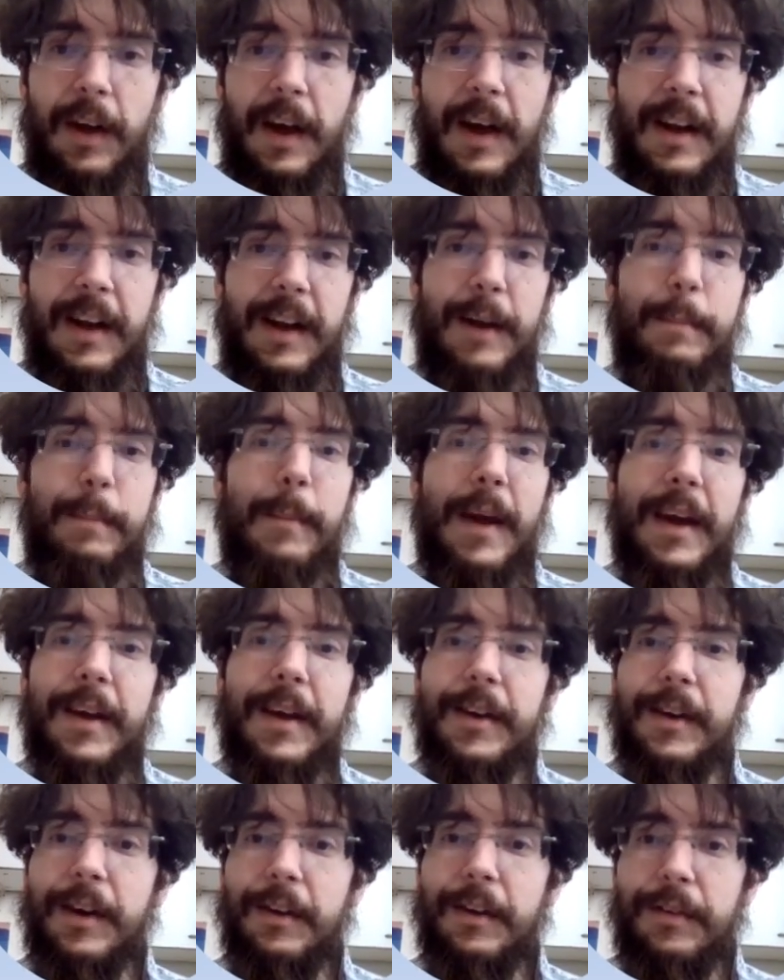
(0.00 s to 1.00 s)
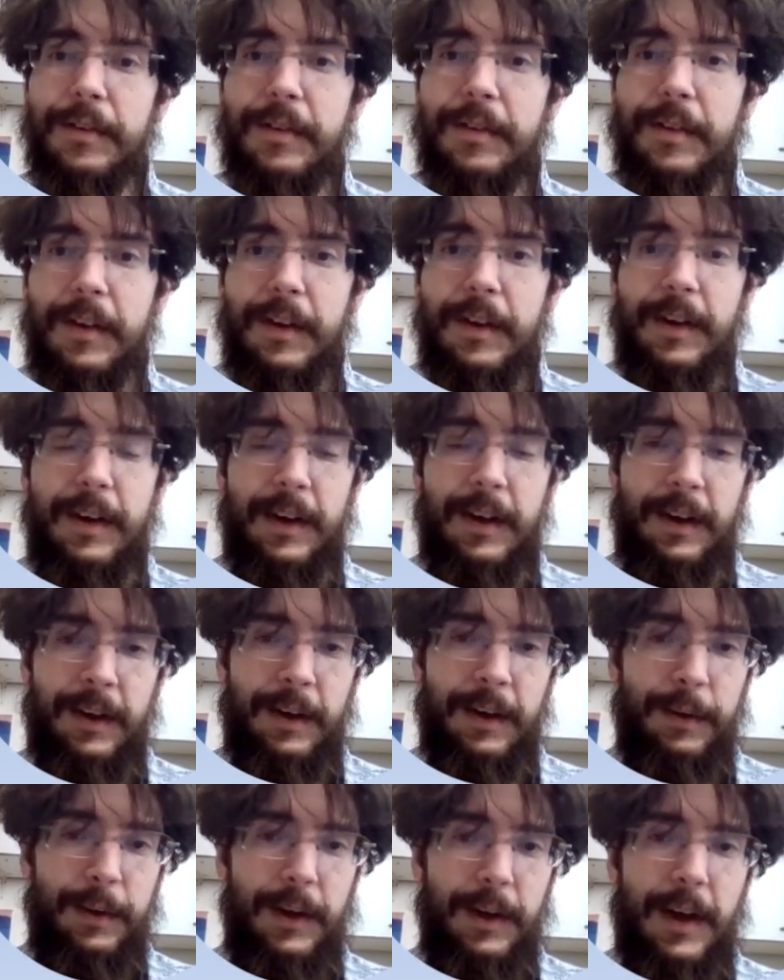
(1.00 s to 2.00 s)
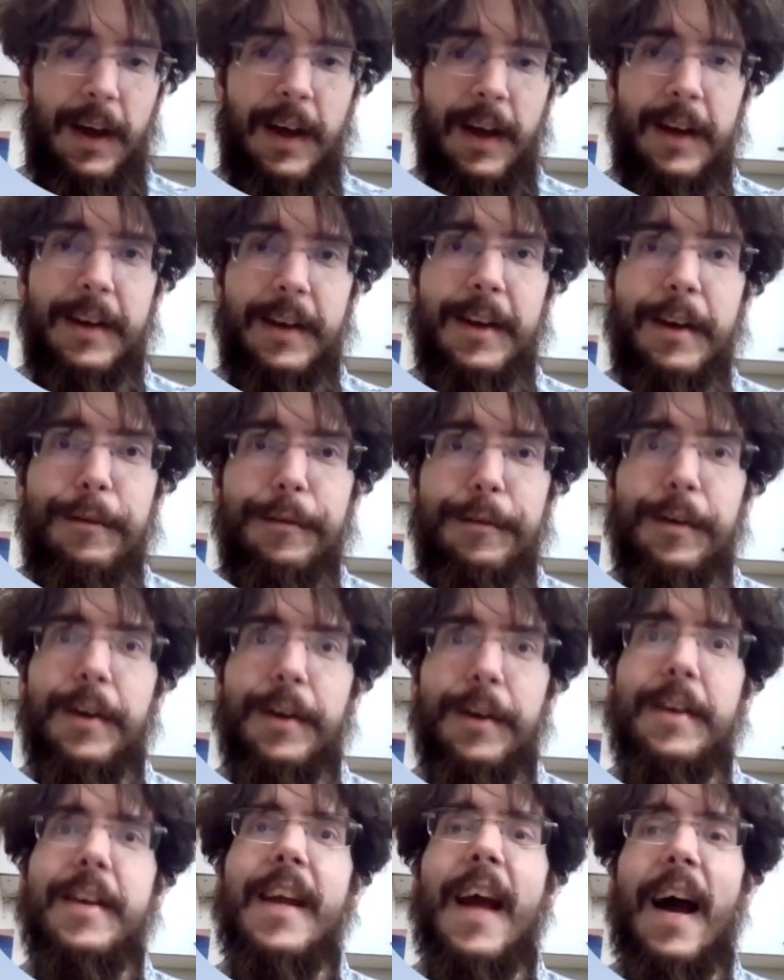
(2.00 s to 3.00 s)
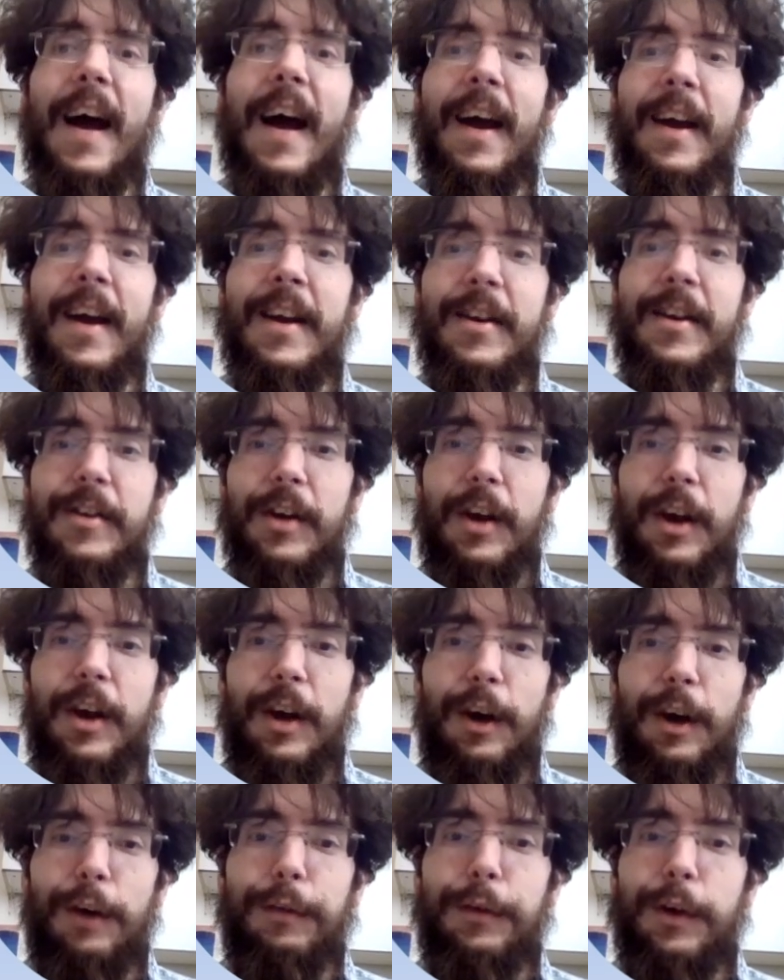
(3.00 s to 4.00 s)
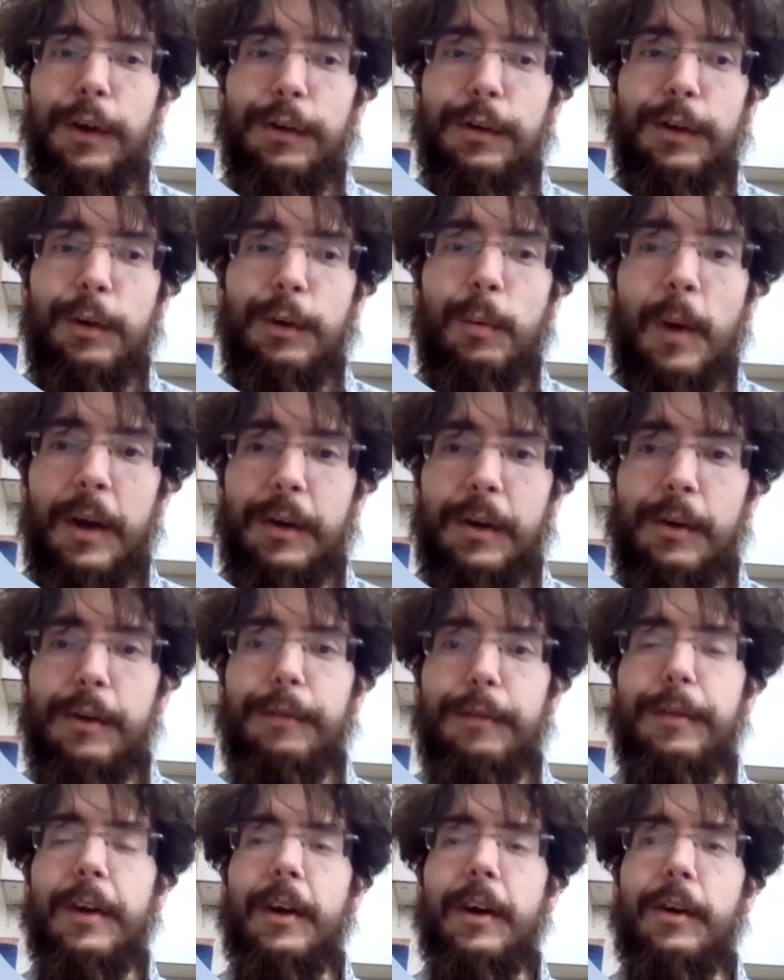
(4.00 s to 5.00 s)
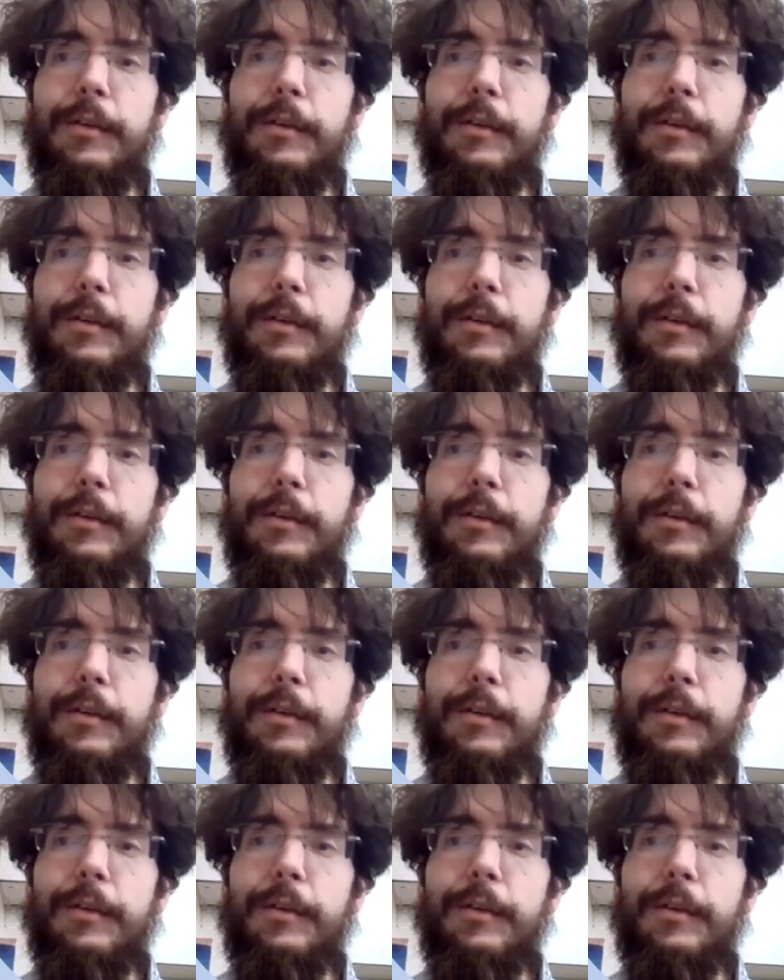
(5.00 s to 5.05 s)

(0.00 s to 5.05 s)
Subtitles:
that make this a different kind of Gothic wanderer figure?